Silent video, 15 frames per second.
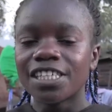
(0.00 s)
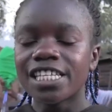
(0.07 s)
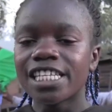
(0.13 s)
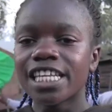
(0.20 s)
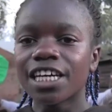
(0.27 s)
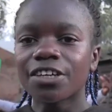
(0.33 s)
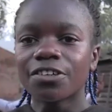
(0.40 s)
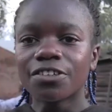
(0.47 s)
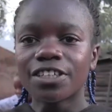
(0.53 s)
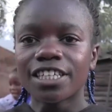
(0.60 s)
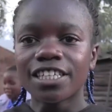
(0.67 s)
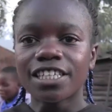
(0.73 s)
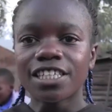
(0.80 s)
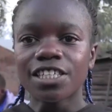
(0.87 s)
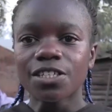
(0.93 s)

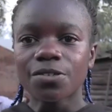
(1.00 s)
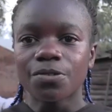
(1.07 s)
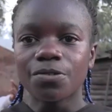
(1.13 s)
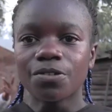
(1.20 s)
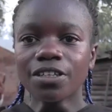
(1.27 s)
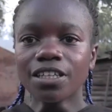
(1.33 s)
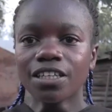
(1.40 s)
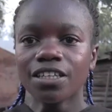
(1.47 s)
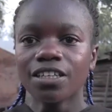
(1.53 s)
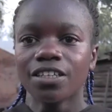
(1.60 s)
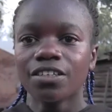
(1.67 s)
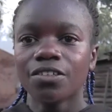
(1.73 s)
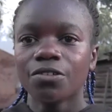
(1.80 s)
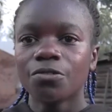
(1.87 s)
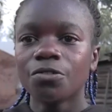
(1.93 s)
secondary school,
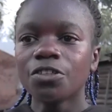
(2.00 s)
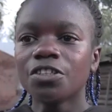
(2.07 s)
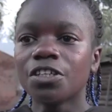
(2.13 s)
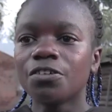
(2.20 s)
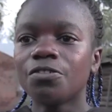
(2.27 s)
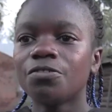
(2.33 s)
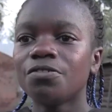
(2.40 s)
which